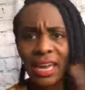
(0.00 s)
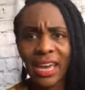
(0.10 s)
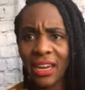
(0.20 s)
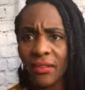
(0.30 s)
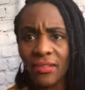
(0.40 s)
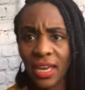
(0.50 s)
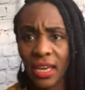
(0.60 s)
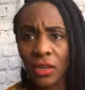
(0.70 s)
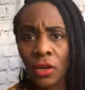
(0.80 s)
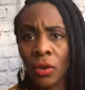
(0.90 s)

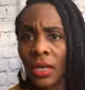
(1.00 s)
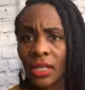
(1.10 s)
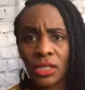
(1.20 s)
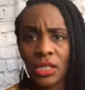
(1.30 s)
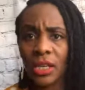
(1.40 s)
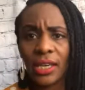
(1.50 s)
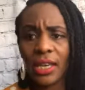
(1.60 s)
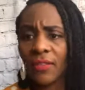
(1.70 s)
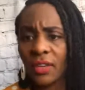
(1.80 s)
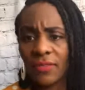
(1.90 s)
anything,
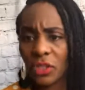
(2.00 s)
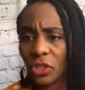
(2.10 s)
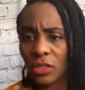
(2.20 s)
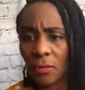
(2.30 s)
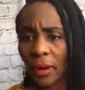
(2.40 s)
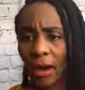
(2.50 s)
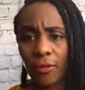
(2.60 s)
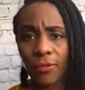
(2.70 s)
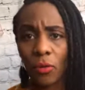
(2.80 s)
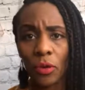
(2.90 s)
even if it's just a
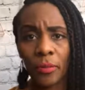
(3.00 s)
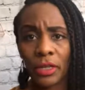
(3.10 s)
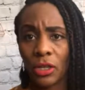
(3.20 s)
powerful woman,